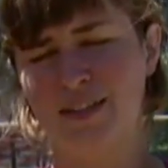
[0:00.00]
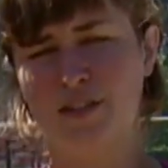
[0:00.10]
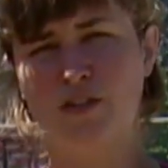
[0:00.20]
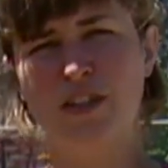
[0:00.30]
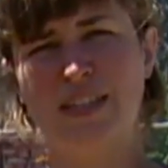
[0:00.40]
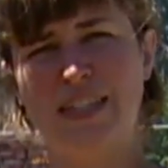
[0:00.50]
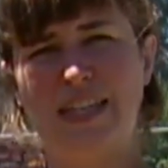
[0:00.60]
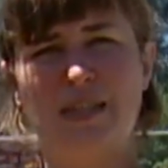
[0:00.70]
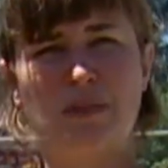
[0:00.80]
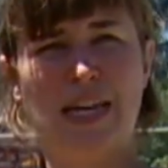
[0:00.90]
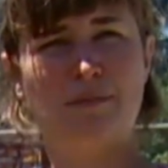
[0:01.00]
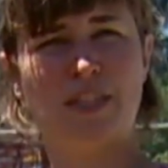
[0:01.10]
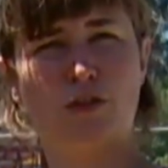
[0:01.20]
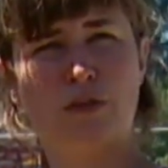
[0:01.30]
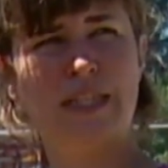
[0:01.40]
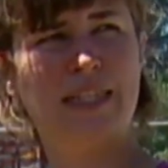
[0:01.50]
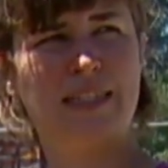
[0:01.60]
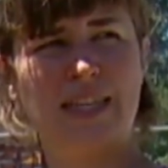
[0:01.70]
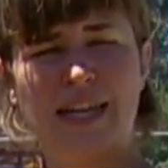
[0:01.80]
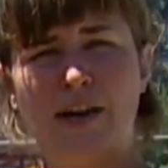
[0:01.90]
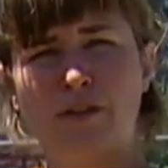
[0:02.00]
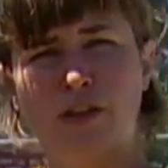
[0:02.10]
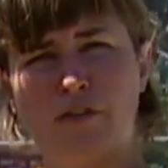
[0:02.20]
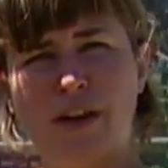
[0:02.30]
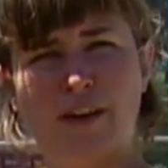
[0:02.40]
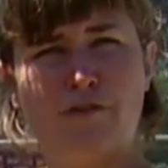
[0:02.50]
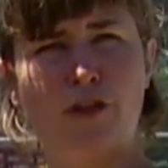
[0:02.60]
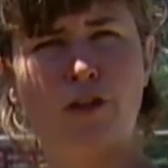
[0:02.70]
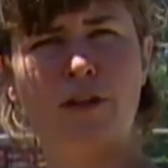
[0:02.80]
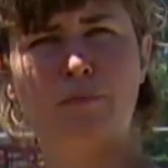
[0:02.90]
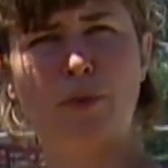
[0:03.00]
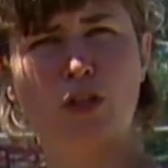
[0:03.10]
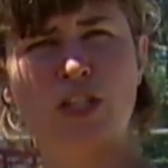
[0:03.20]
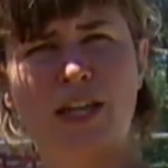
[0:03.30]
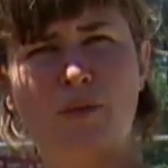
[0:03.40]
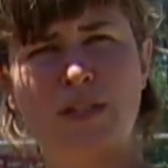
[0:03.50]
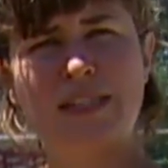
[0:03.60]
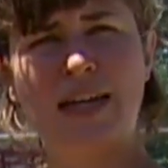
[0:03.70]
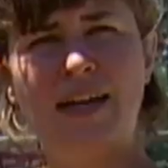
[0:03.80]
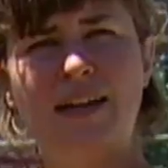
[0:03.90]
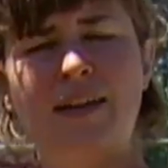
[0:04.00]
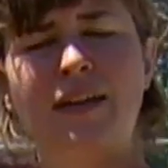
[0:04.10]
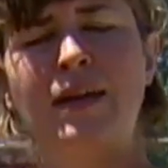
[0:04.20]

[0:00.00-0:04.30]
So during the day, sometimes it'll really stick out and look very full and bulging on one side.